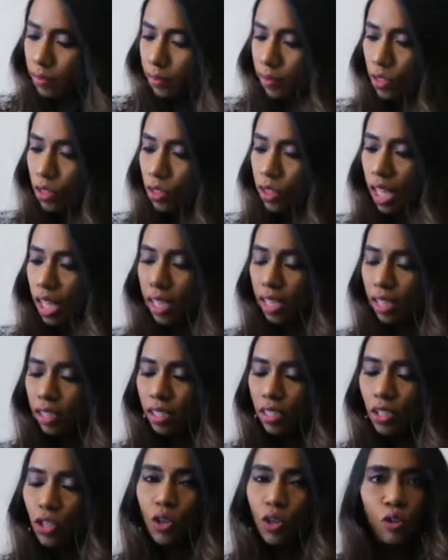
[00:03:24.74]
So
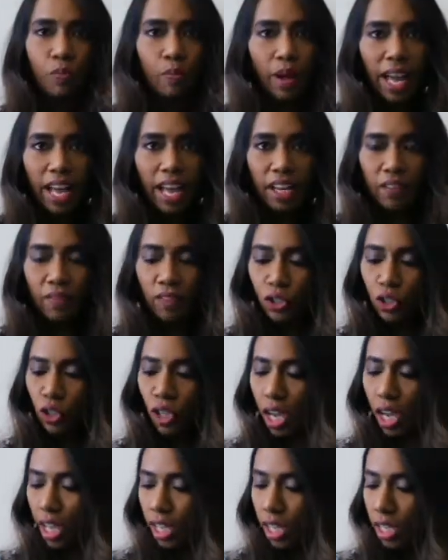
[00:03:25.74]
another tote bag which
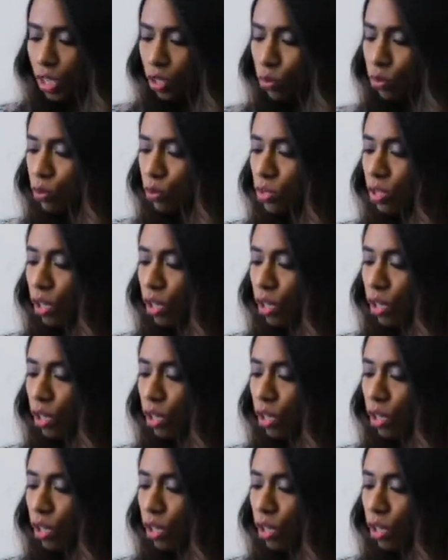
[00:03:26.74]
I use